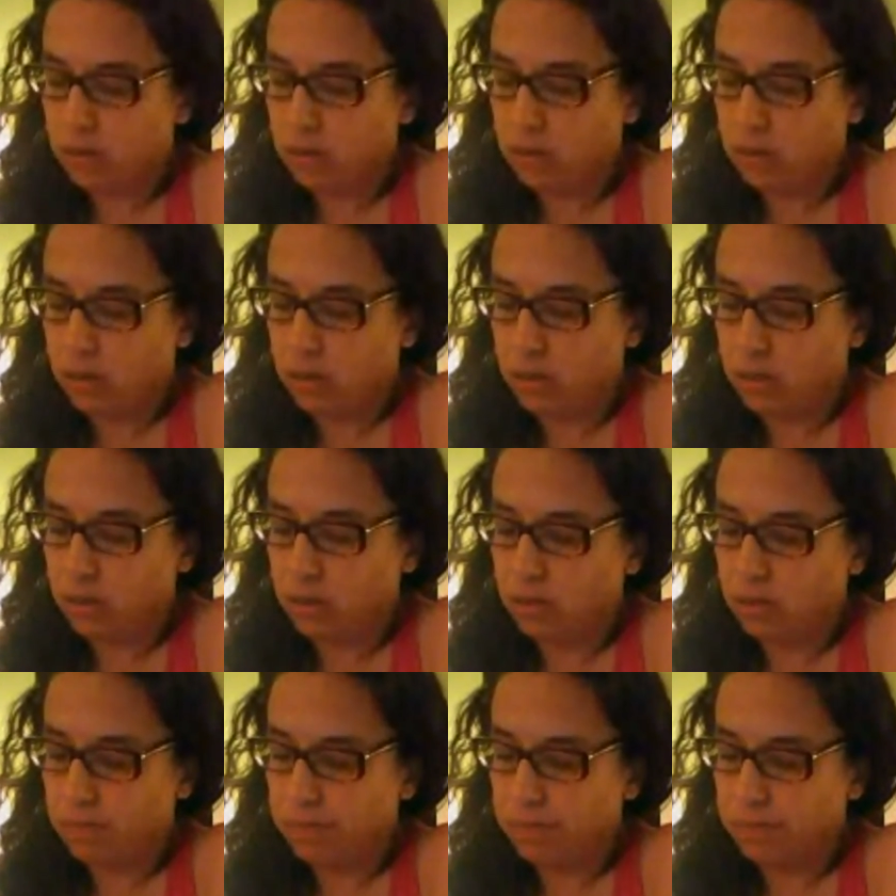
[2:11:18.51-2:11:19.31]

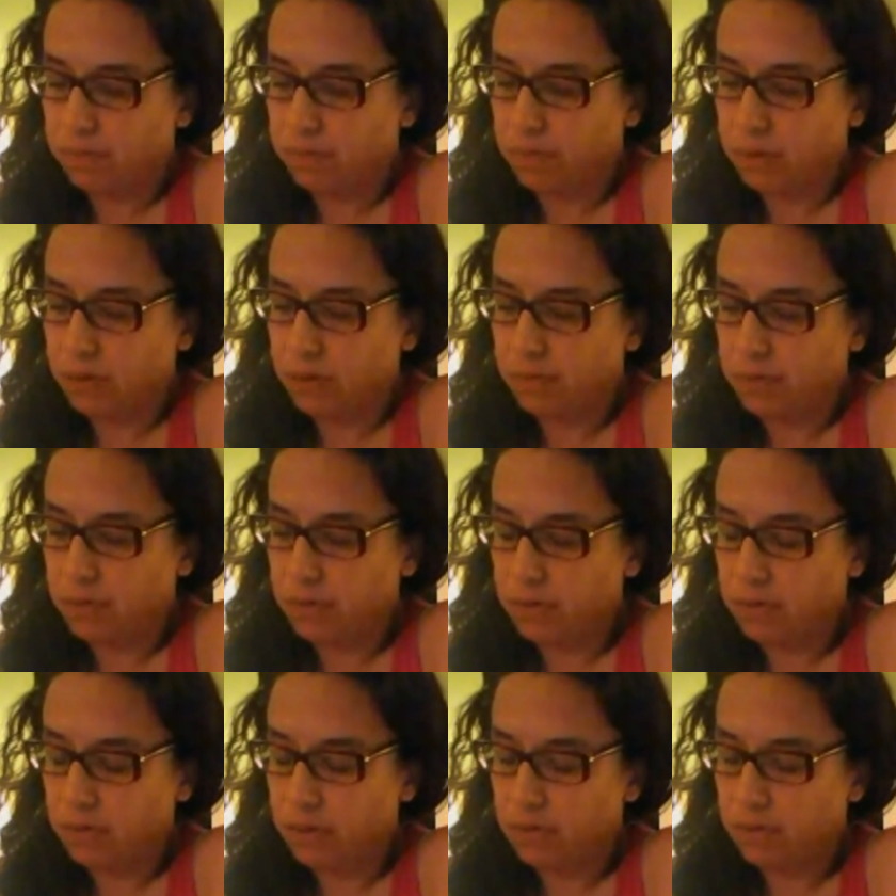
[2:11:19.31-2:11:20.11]
And
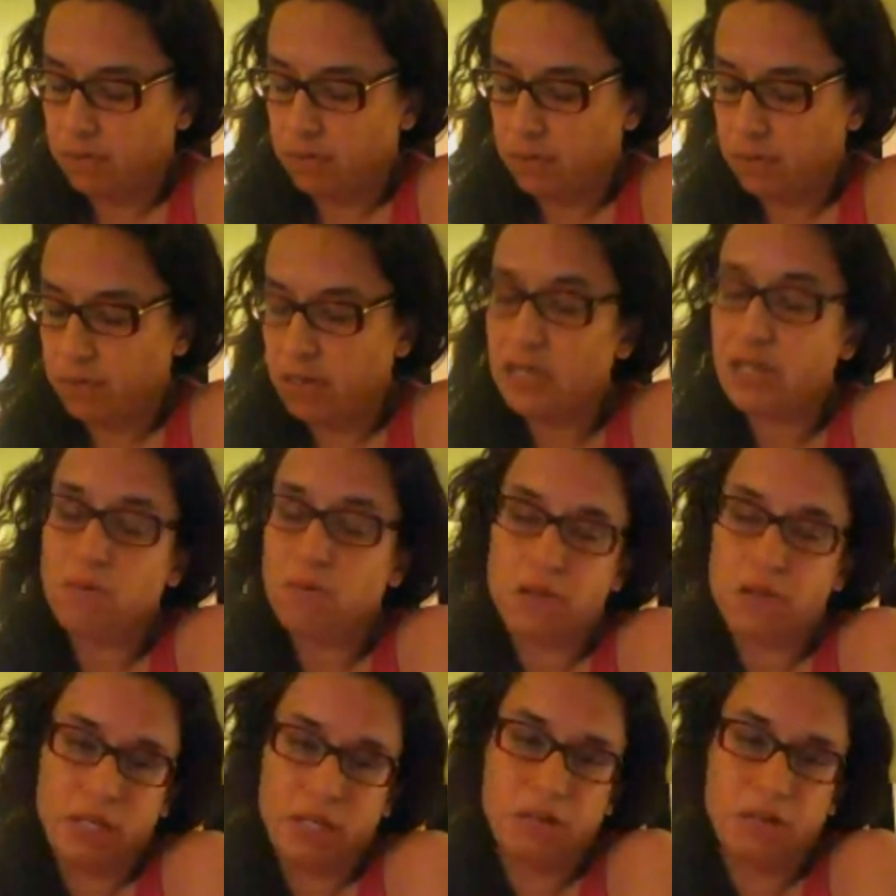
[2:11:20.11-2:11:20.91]
if
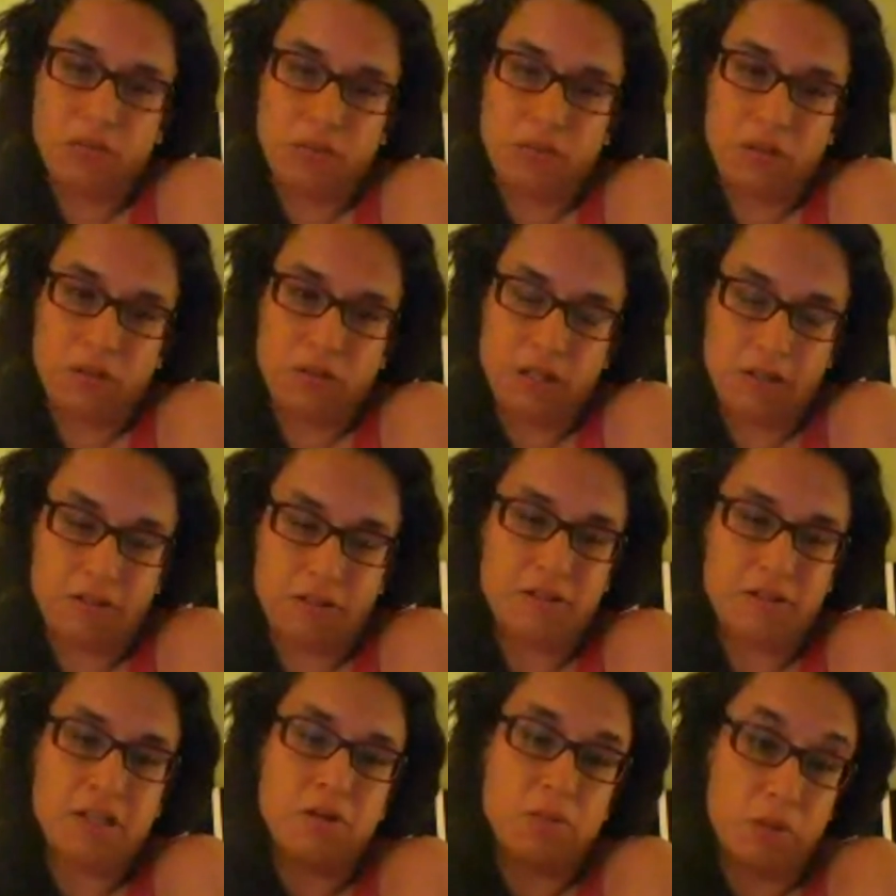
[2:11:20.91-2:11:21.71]
anyone actually
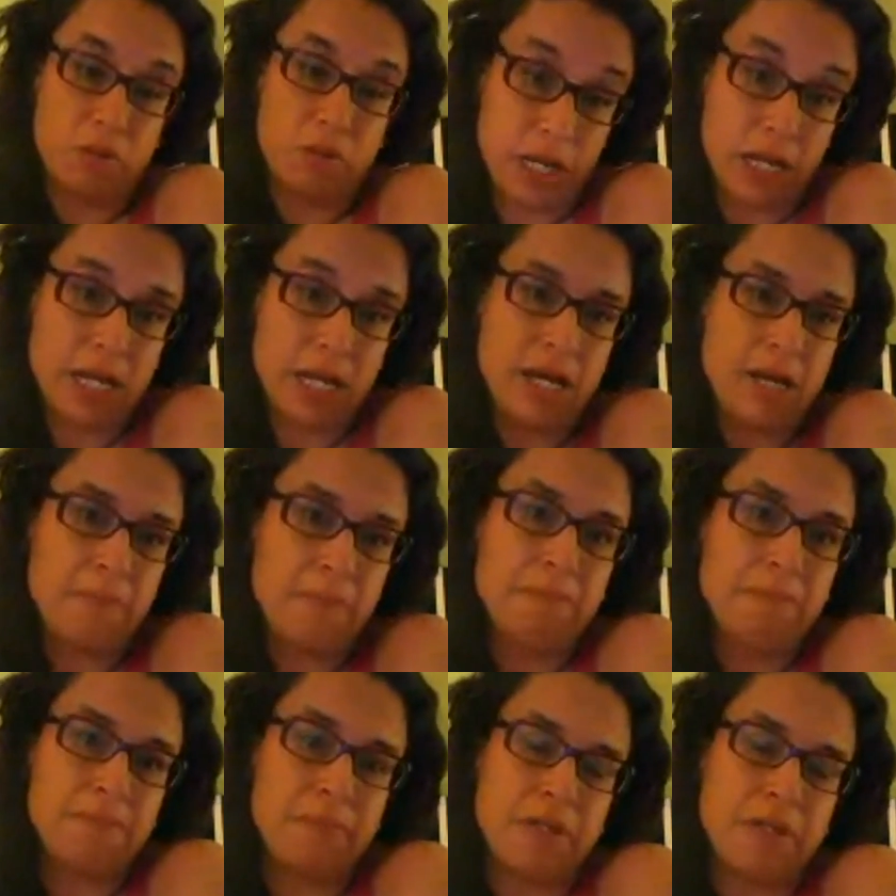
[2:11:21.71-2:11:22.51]
can see what I
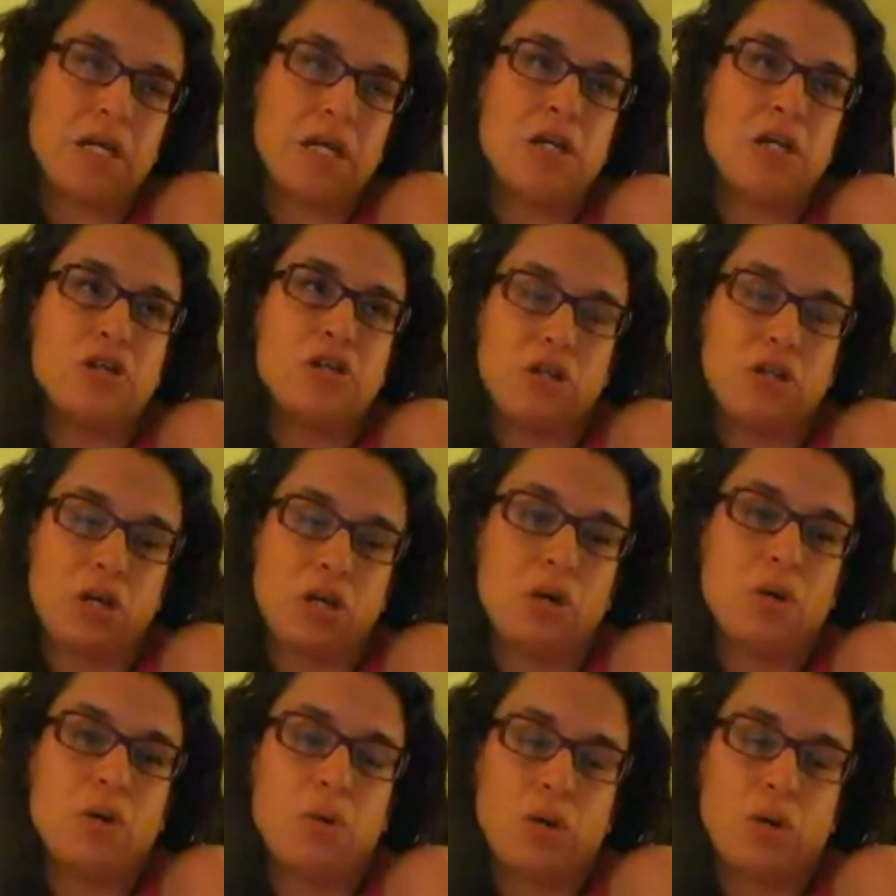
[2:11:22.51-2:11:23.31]
am, then now you
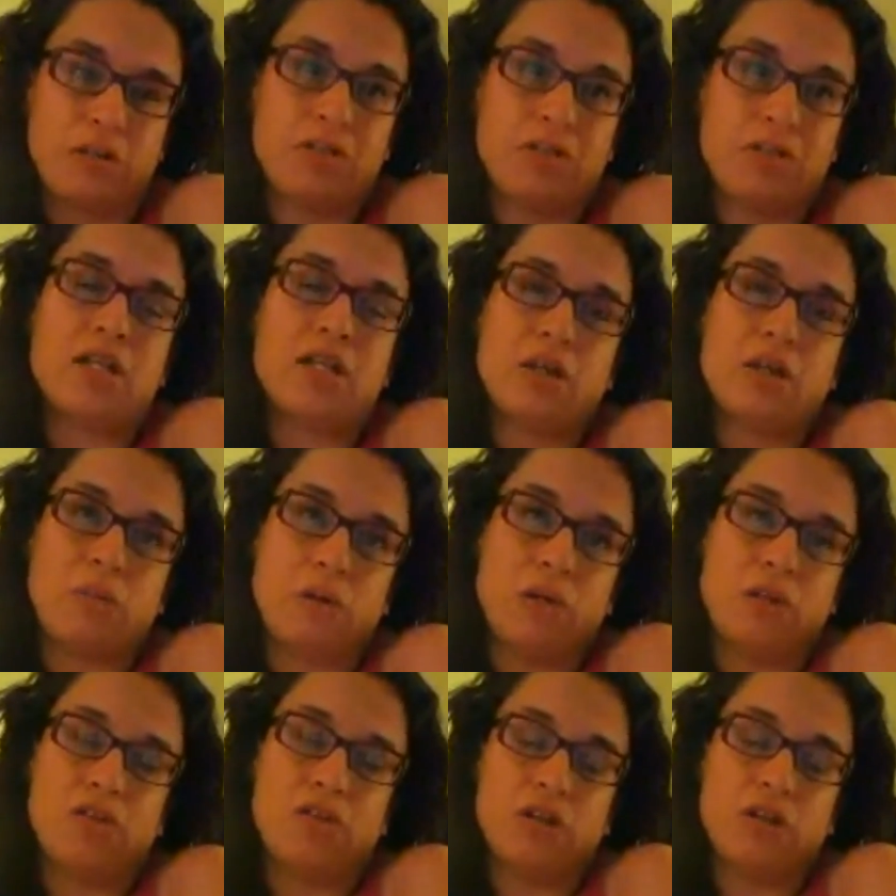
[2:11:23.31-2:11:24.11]
know
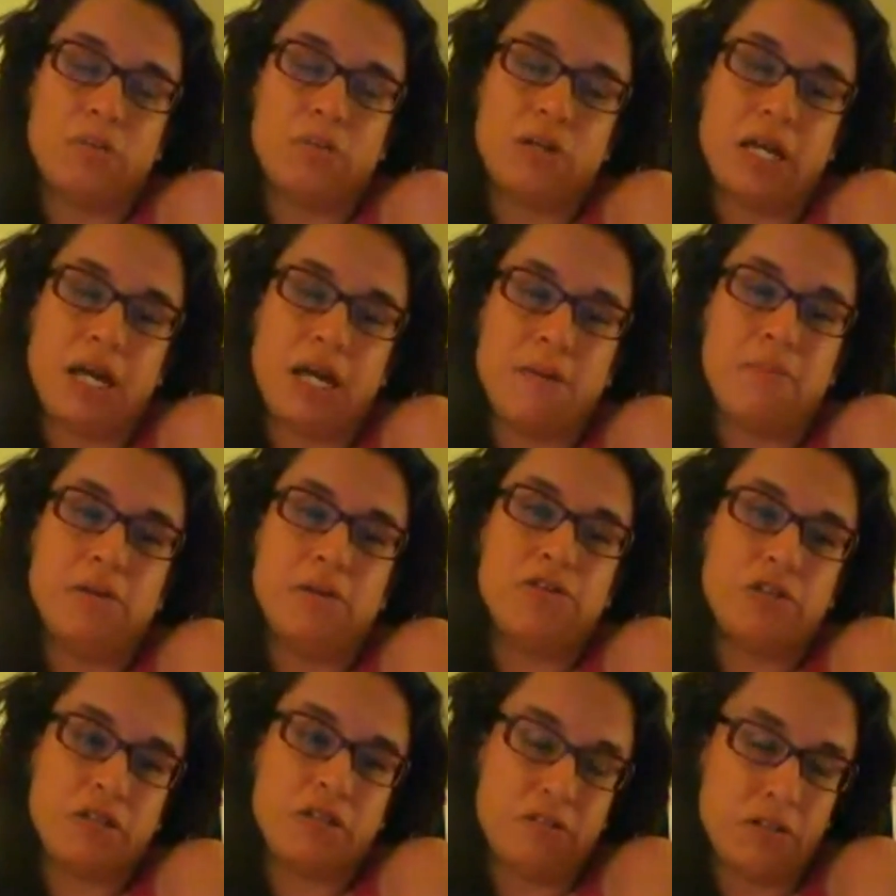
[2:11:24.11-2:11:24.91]
exactly what Jeremy
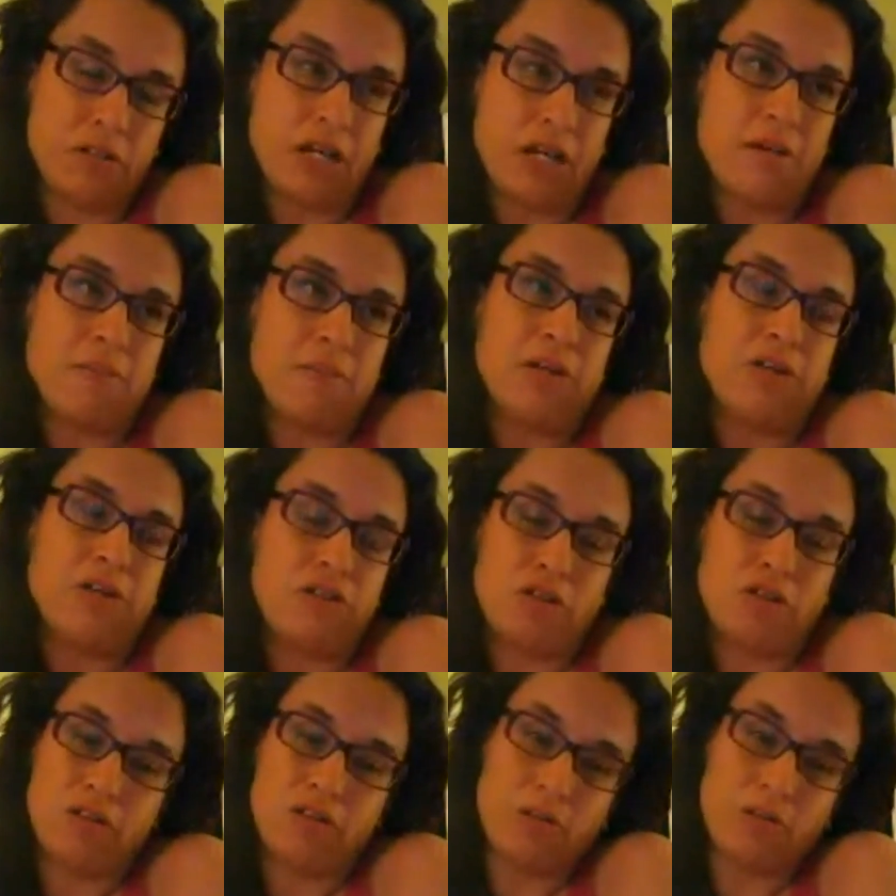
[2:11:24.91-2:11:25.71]
Hammond, Jason
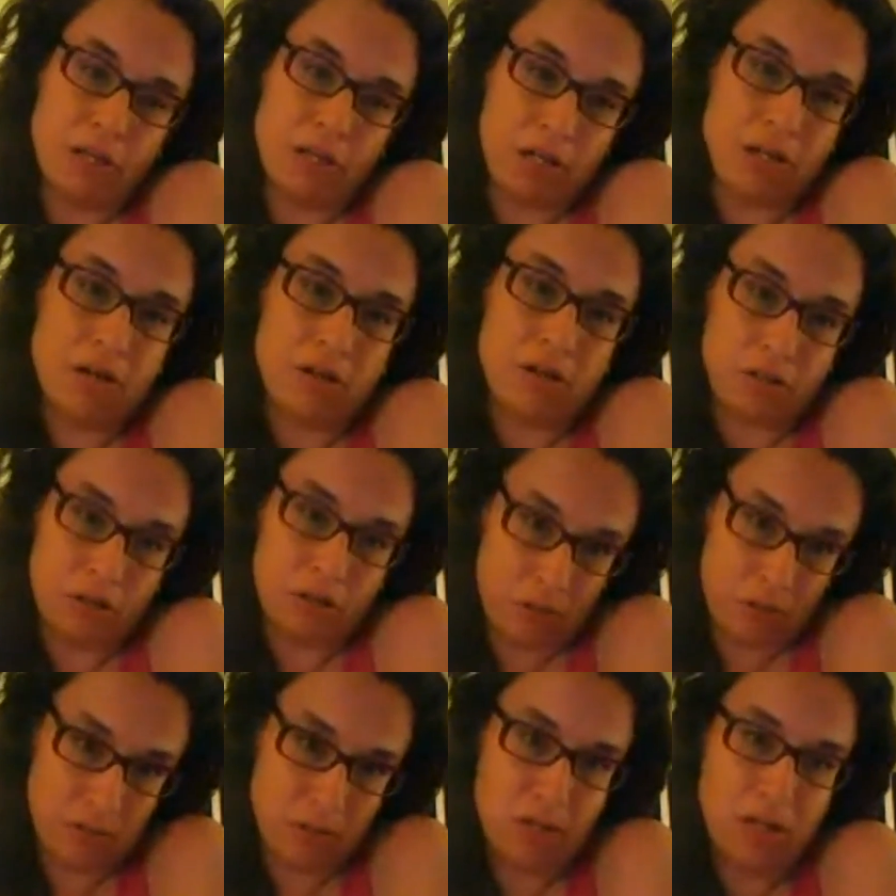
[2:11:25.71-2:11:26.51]
Hammond, and Chelsea Manning
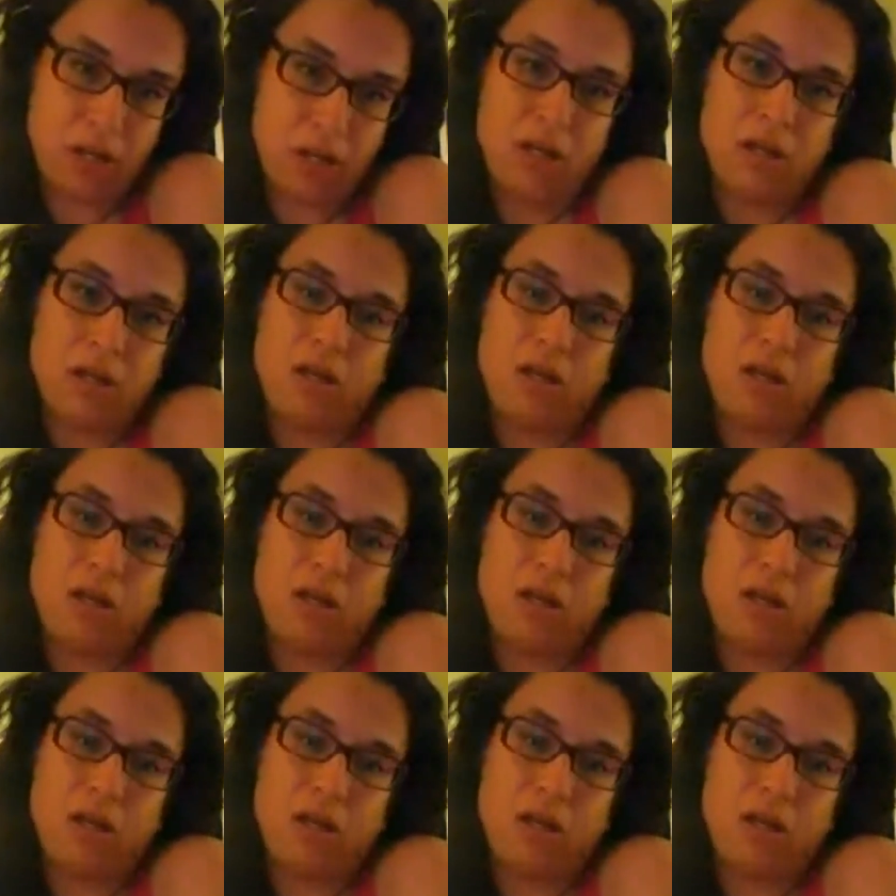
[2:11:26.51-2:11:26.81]
are too.